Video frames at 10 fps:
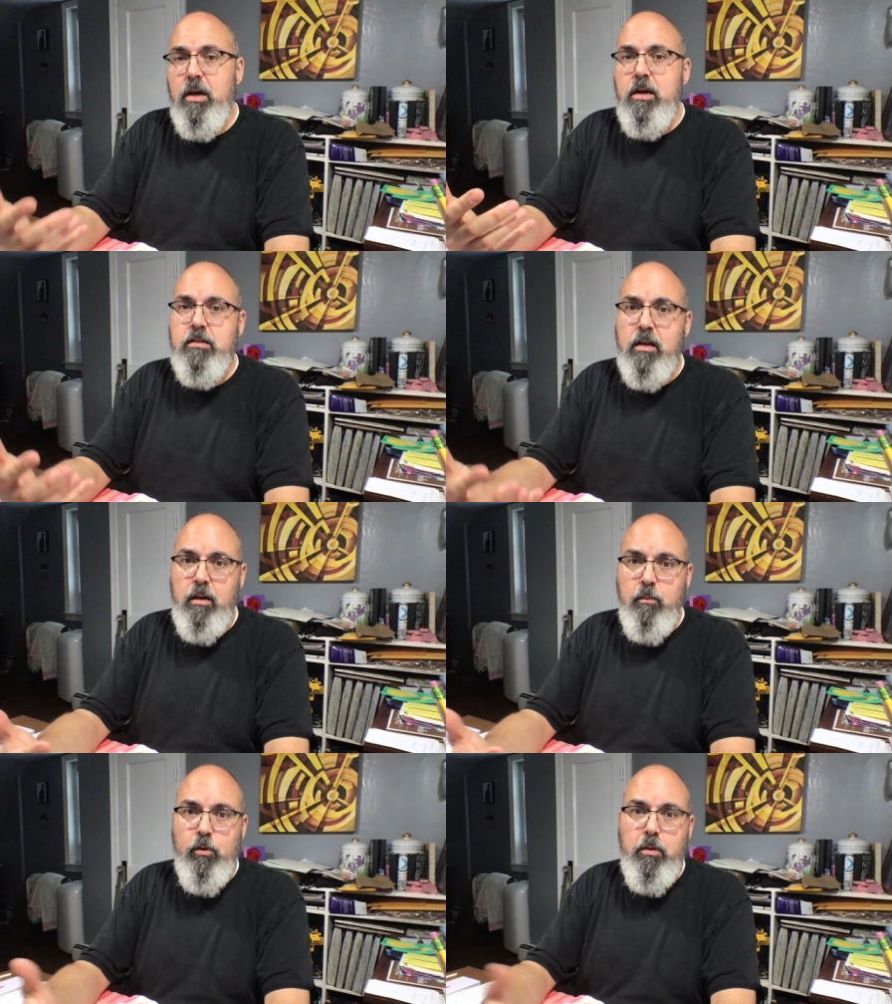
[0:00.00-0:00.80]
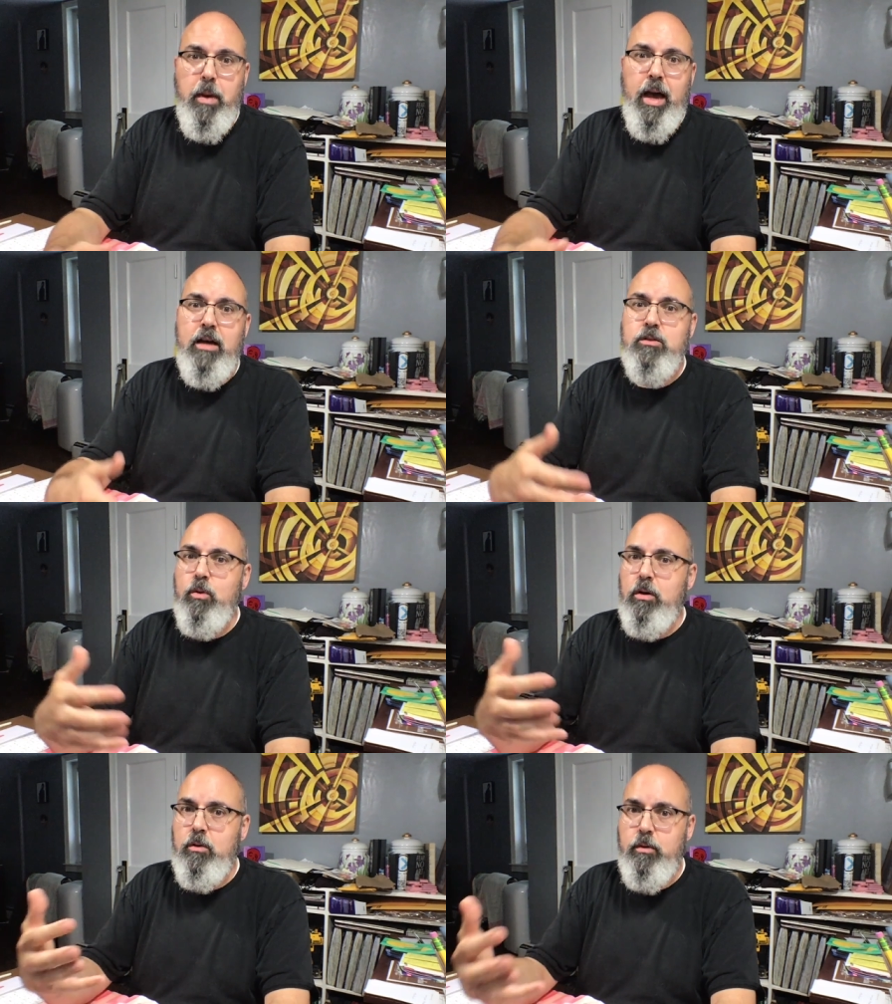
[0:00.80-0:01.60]
set up with a
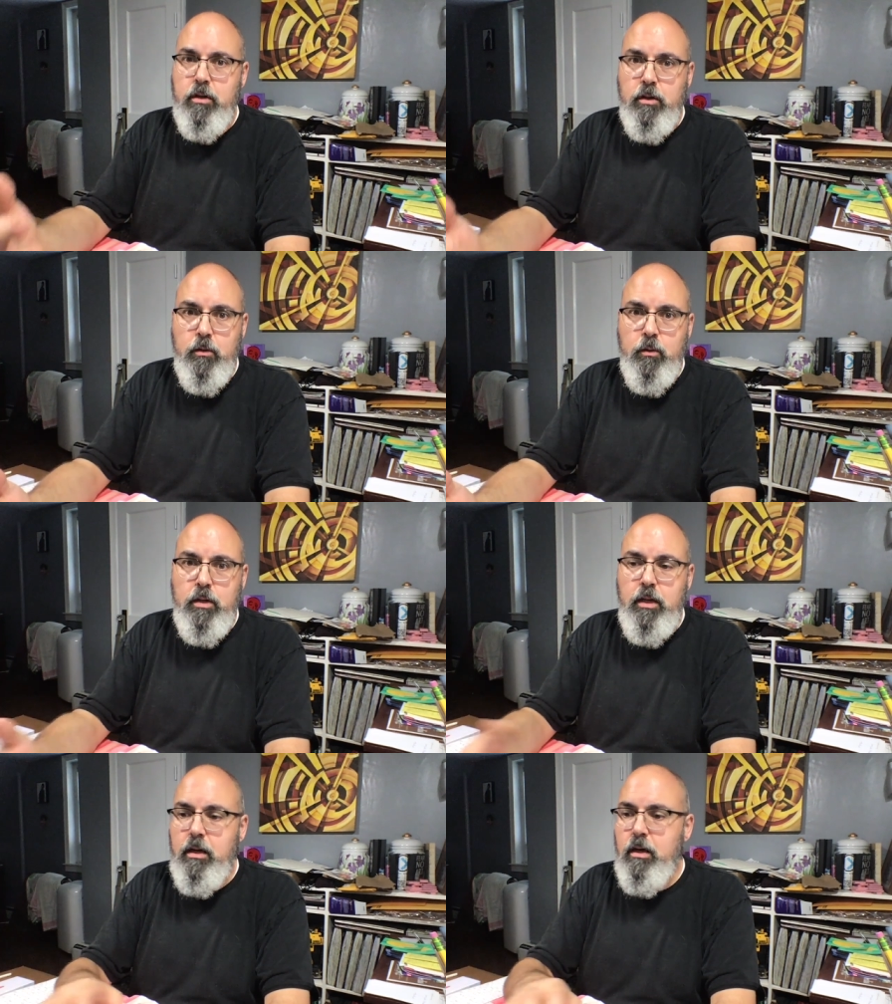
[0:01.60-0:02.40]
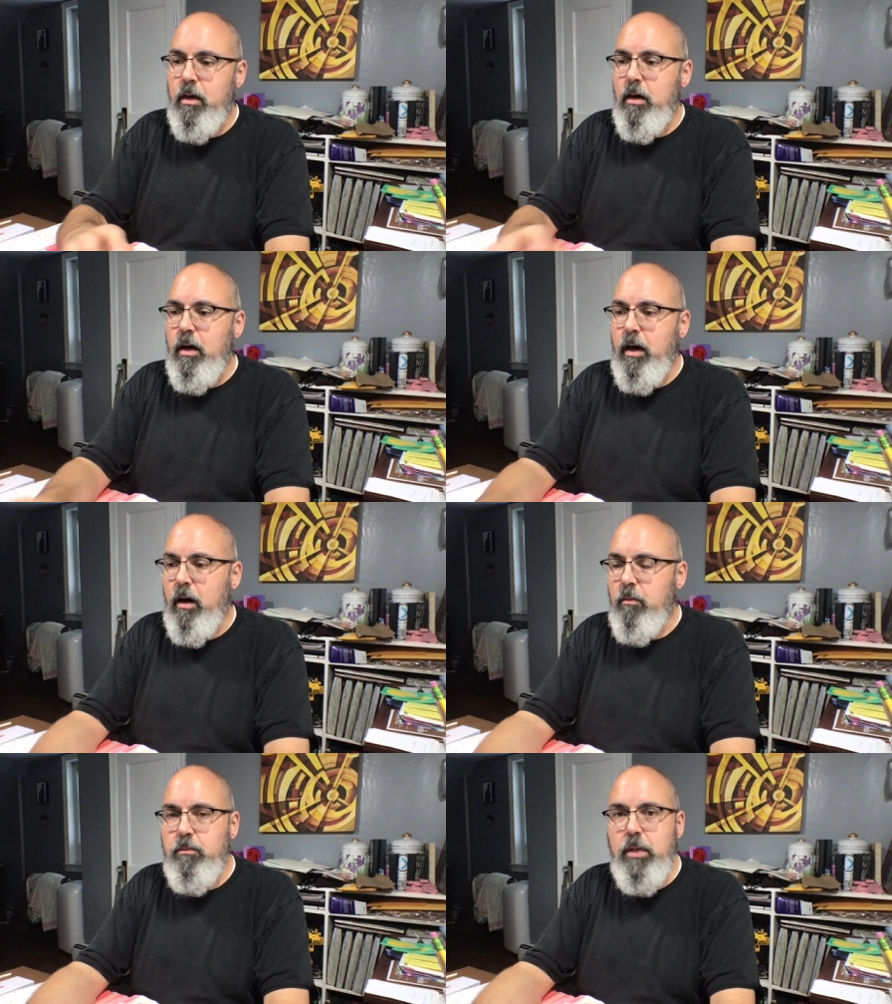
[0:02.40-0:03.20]
password with a unique
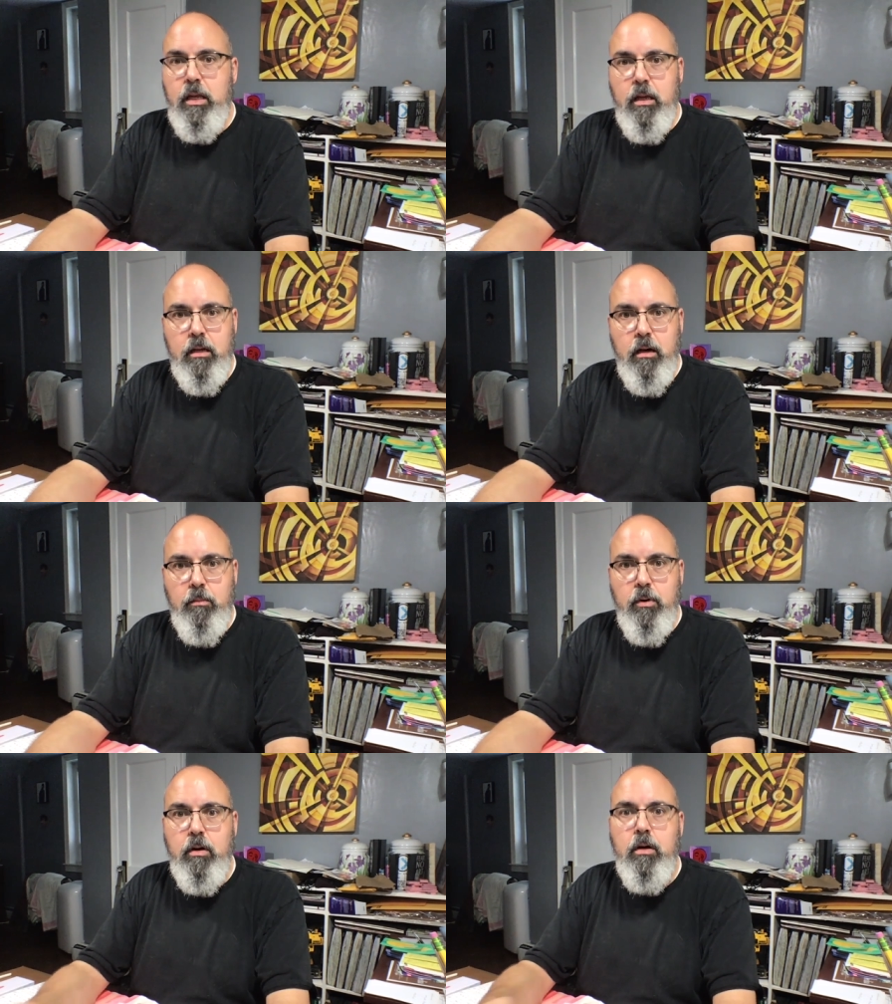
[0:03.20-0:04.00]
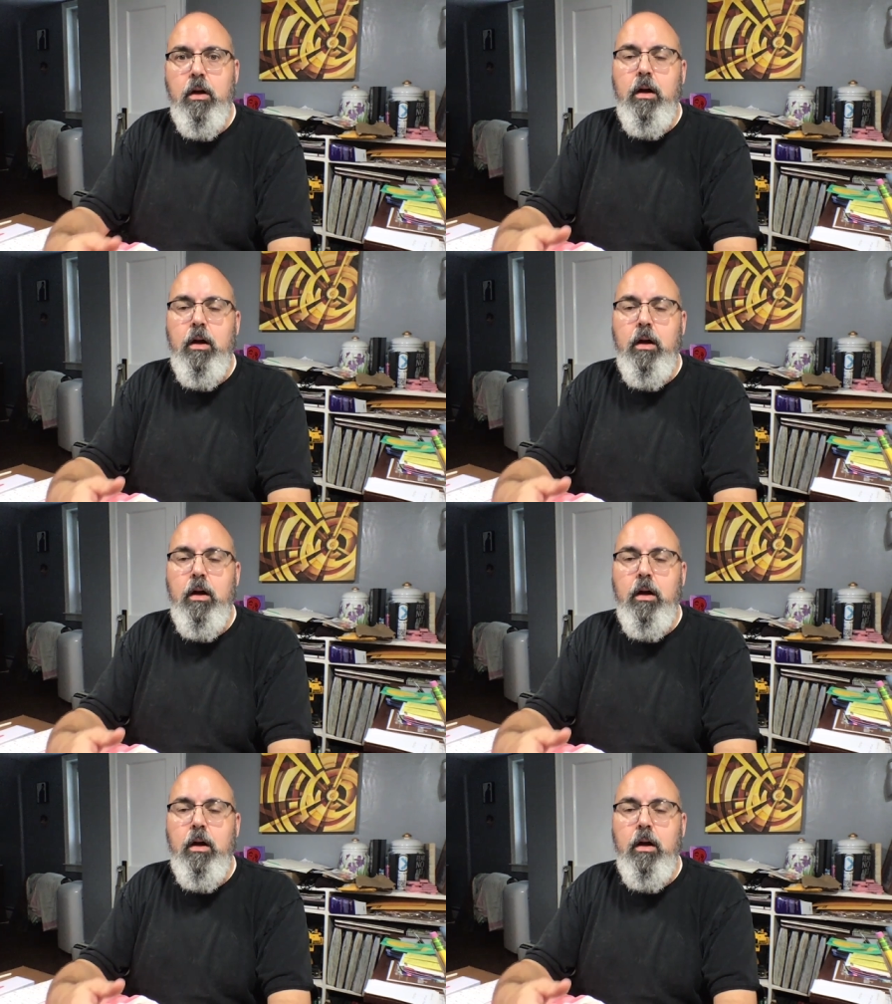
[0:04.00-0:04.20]
um, meeting number.